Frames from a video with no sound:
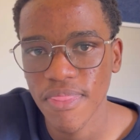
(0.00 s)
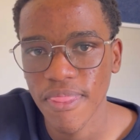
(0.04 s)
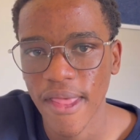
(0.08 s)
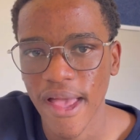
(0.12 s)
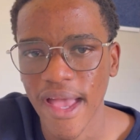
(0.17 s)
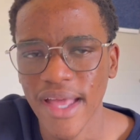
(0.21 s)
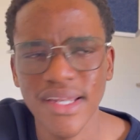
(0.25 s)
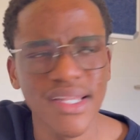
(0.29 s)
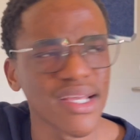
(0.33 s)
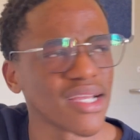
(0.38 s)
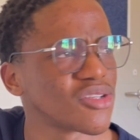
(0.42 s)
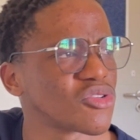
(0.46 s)

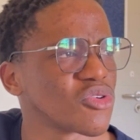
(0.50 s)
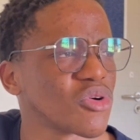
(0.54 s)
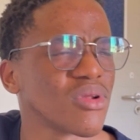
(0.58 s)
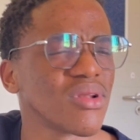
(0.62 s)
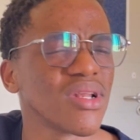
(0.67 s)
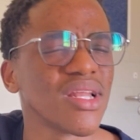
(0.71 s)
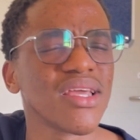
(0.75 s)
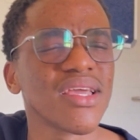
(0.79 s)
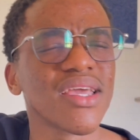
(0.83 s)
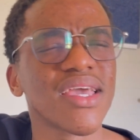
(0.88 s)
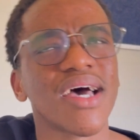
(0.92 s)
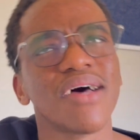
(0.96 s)
And I don't
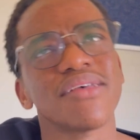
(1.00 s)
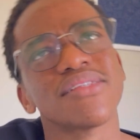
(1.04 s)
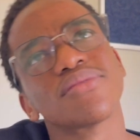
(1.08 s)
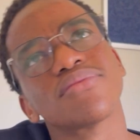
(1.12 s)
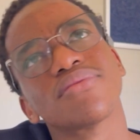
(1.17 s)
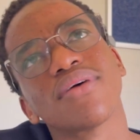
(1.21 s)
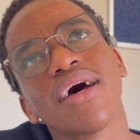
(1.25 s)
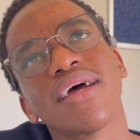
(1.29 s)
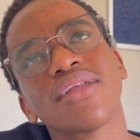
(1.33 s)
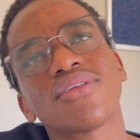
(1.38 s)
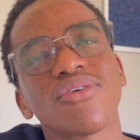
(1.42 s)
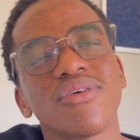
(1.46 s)
link
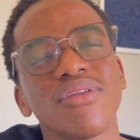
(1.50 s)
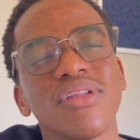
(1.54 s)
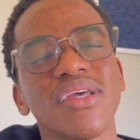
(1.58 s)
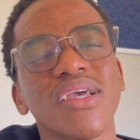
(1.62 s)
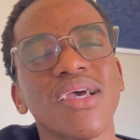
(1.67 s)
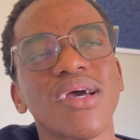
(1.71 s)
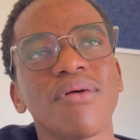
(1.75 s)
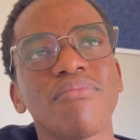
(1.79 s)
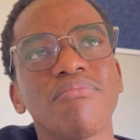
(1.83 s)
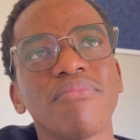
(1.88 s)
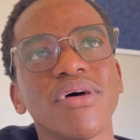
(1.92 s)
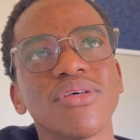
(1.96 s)

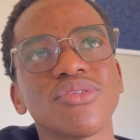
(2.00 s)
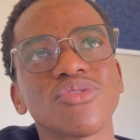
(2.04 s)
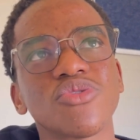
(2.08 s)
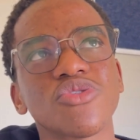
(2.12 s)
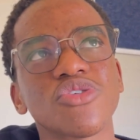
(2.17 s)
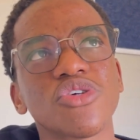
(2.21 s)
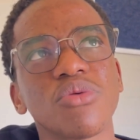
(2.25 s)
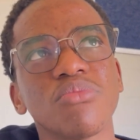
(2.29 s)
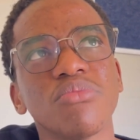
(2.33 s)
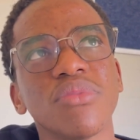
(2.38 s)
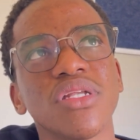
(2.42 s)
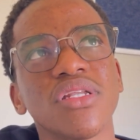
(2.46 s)
up my
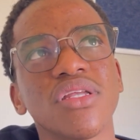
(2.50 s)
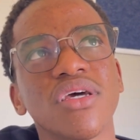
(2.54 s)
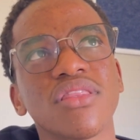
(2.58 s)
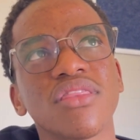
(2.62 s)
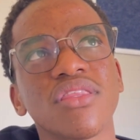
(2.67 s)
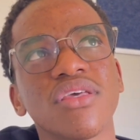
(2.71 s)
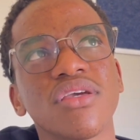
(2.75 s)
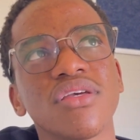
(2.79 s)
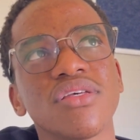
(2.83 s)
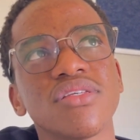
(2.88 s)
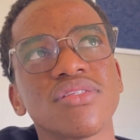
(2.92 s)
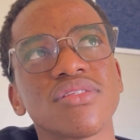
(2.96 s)
social media
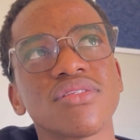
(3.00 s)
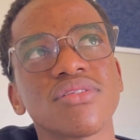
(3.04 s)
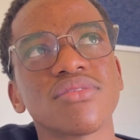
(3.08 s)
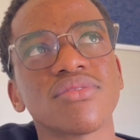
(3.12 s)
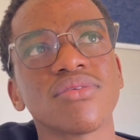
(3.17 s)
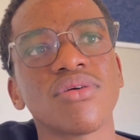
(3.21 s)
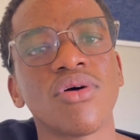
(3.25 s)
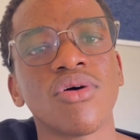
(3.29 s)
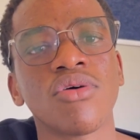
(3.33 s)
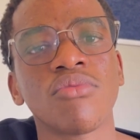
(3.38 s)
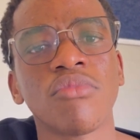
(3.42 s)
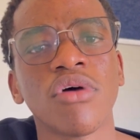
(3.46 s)
thingies
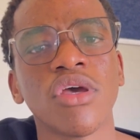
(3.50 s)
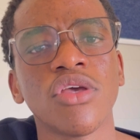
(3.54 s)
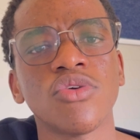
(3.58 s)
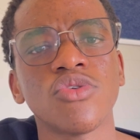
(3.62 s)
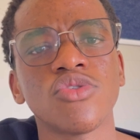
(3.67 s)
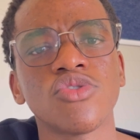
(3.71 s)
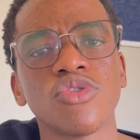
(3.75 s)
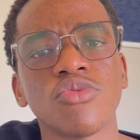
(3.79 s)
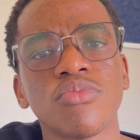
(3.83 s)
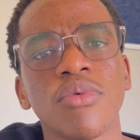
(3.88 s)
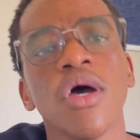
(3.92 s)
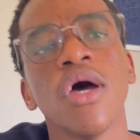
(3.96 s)
on my
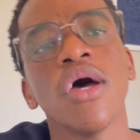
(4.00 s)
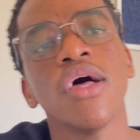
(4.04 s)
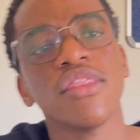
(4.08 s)
YouTube.